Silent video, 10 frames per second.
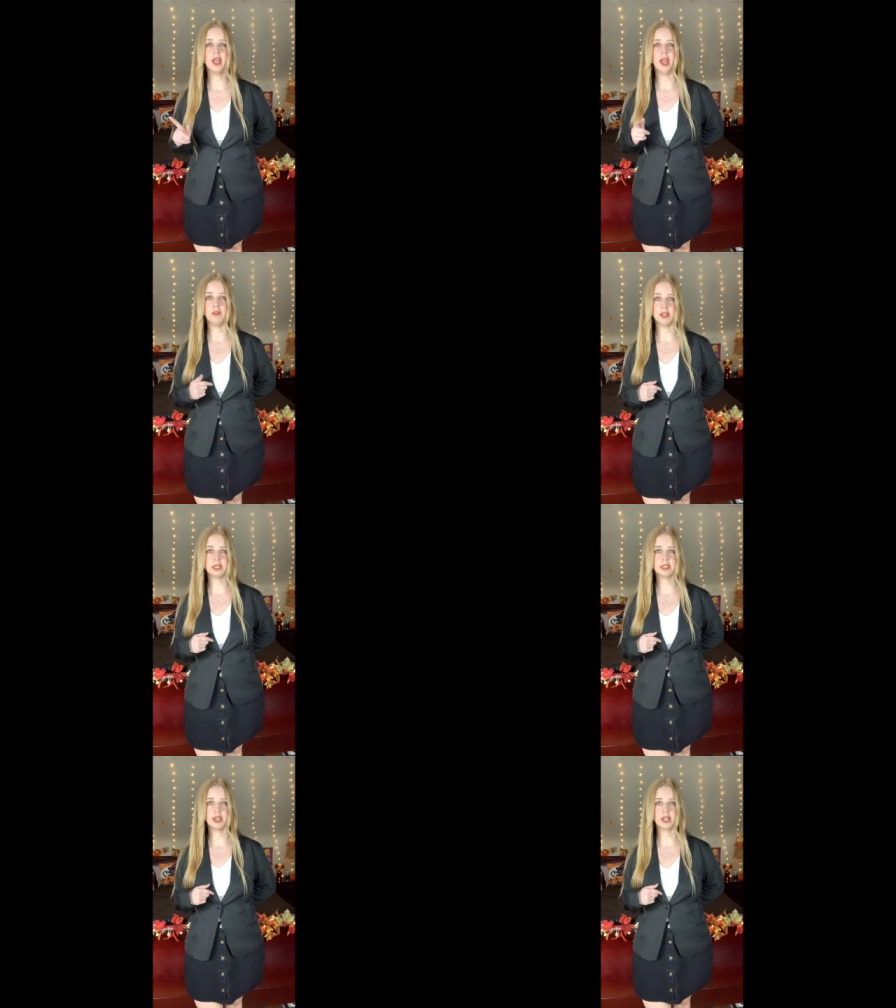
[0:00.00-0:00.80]
and this
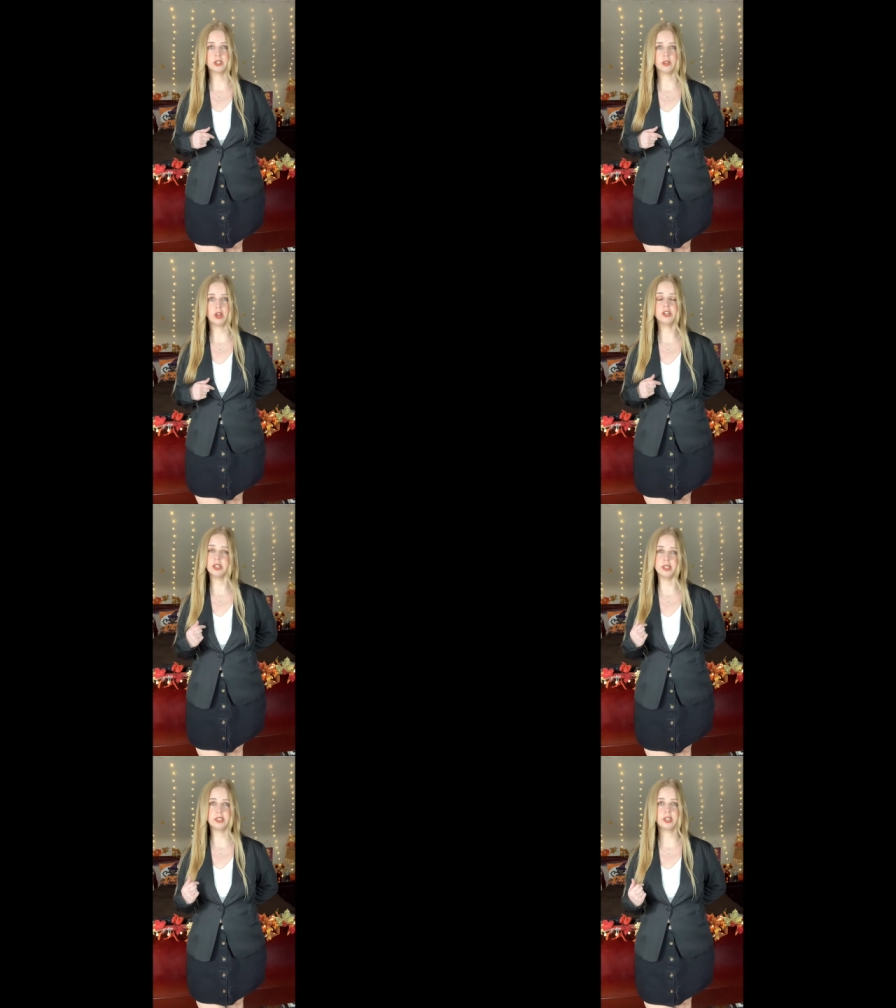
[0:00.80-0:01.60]
is an extra large
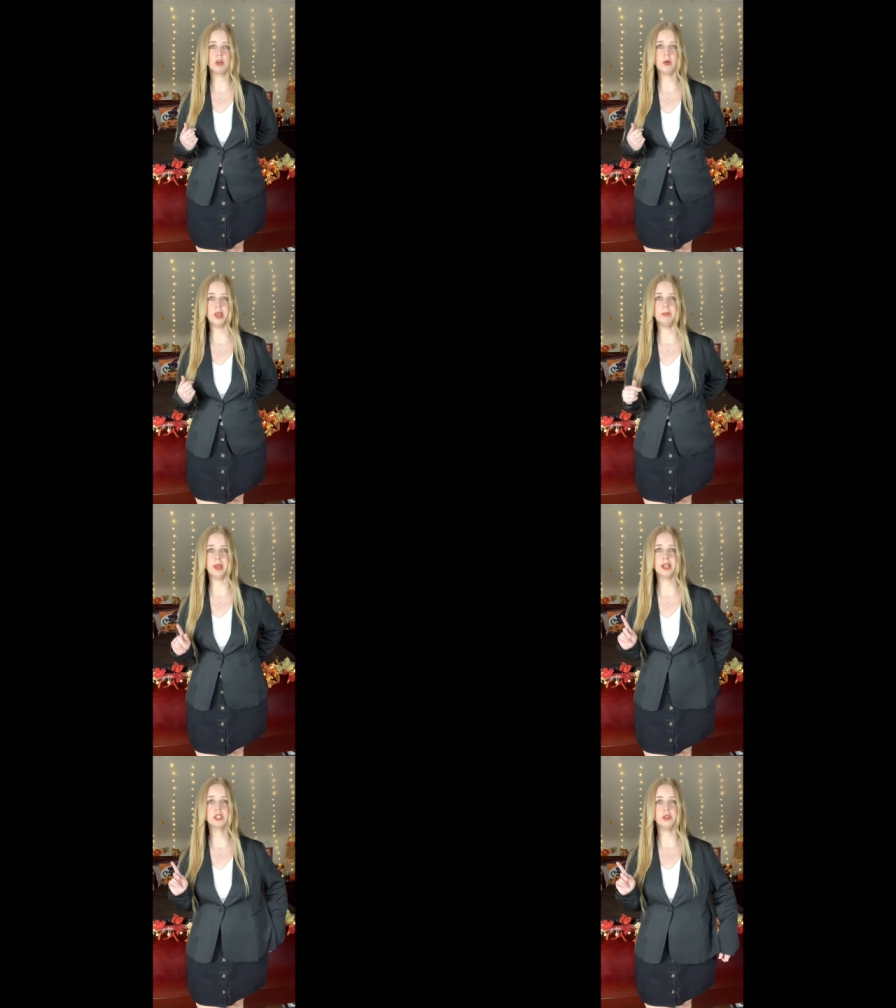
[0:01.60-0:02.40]
and it's still quite
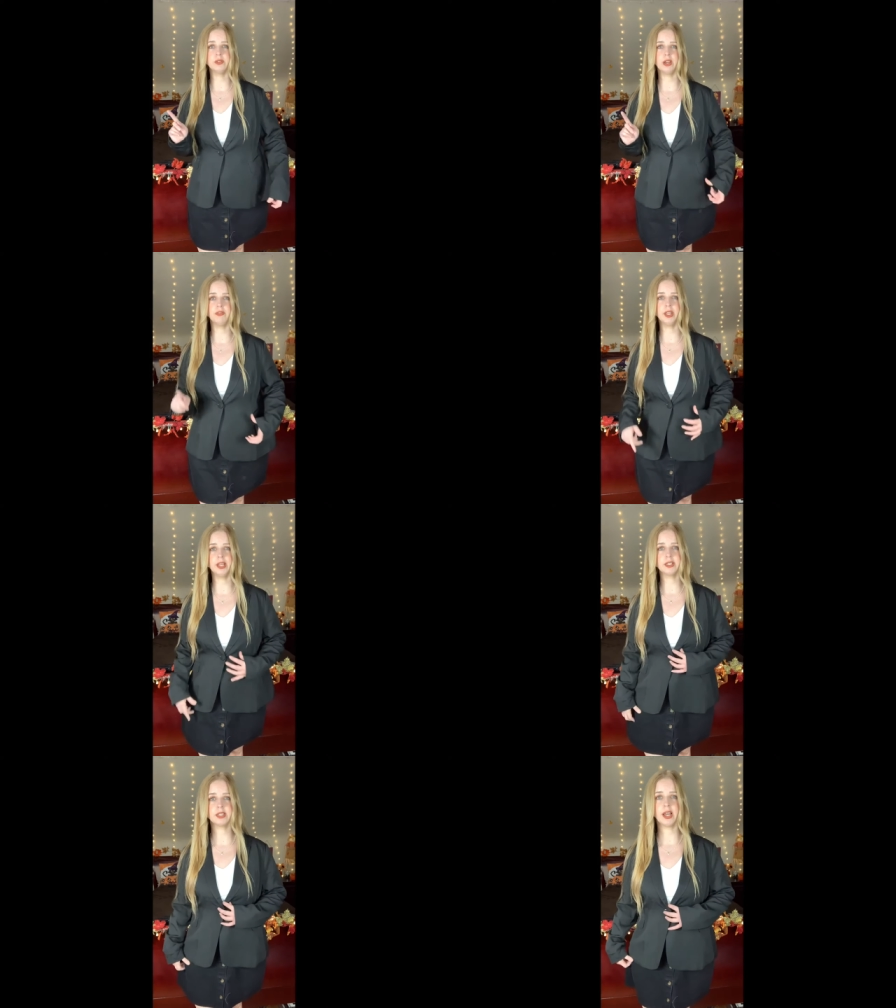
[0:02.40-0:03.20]
big. So you definitely
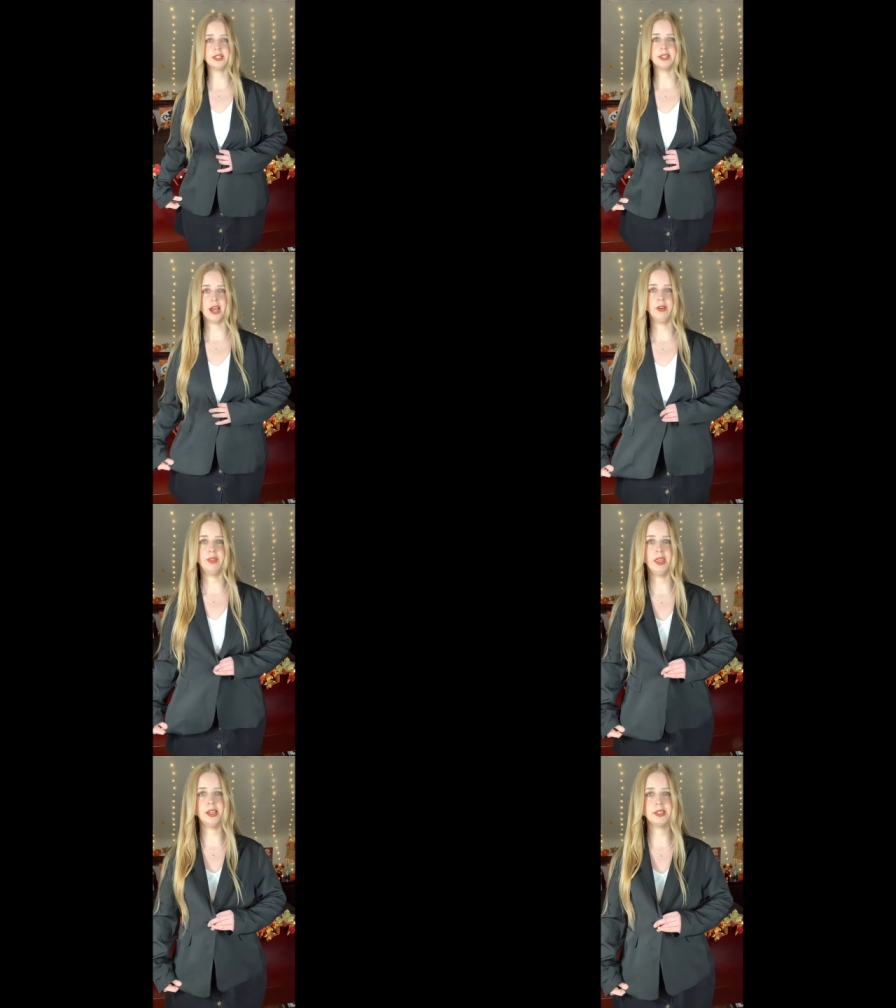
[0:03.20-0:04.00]
can size down in
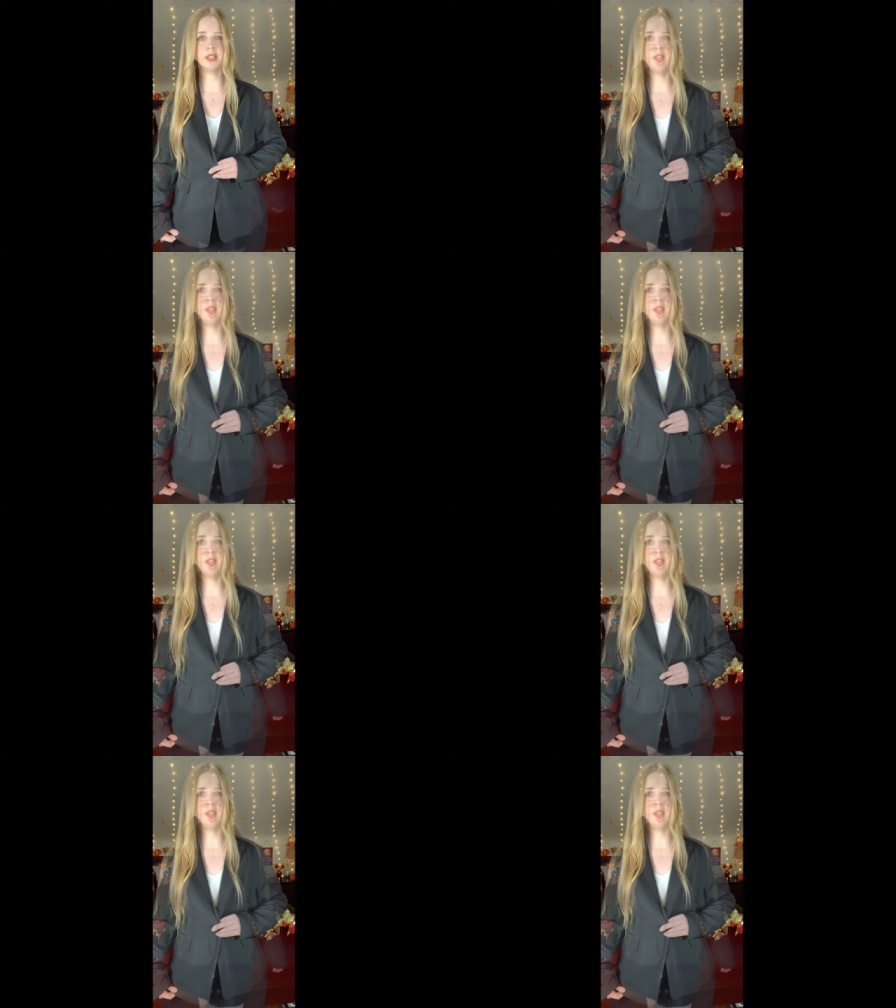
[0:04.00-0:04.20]
these.